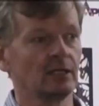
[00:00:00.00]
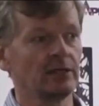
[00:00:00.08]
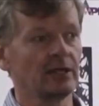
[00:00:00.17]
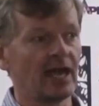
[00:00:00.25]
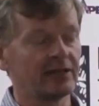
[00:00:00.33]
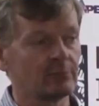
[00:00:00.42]

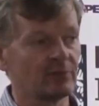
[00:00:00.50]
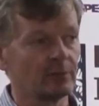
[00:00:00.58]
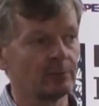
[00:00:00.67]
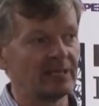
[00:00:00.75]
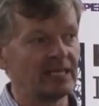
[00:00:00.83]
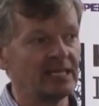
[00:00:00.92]
It had
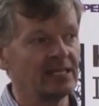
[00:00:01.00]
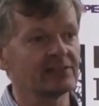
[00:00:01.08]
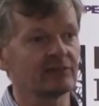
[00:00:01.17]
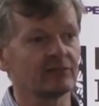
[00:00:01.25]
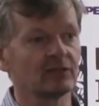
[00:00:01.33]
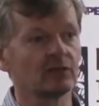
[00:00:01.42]
the
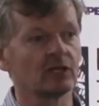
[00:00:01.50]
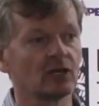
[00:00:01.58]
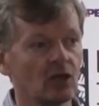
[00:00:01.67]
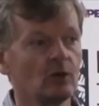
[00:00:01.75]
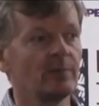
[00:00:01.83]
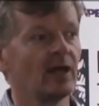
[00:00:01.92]
beginnings of the
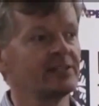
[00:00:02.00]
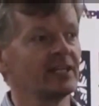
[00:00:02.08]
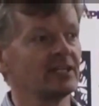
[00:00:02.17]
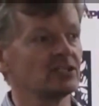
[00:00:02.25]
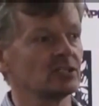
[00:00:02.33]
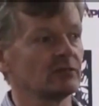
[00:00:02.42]

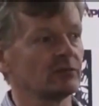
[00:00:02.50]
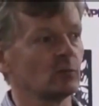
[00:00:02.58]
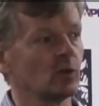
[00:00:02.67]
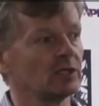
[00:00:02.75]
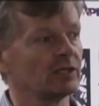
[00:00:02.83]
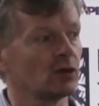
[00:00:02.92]
globalization of the
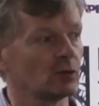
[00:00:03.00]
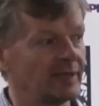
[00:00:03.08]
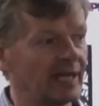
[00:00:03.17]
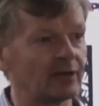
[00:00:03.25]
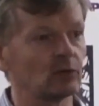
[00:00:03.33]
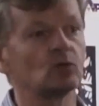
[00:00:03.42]
world
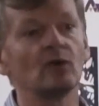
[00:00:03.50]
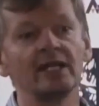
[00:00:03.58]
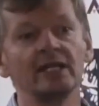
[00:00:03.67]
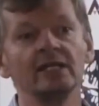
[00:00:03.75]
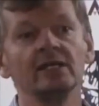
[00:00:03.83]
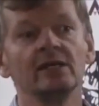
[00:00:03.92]
economy had
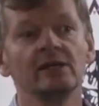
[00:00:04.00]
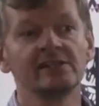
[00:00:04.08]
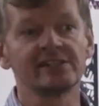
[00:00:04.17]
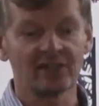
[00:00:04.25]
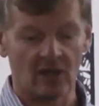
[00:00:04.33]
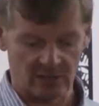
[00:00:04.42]
already
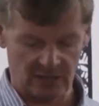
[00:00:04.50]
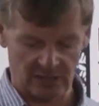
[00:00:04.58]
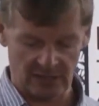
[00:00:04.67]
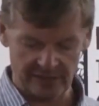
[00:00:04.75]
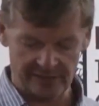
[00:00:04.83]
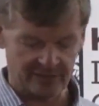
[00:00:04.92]

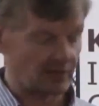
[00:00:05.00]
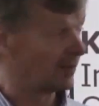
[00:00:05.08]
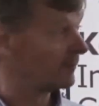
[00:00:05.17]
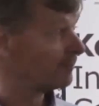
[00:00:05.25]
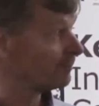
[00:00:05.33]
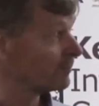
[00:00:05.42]
started at this
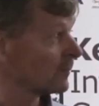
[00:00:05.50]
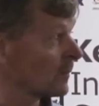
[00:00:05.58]
time.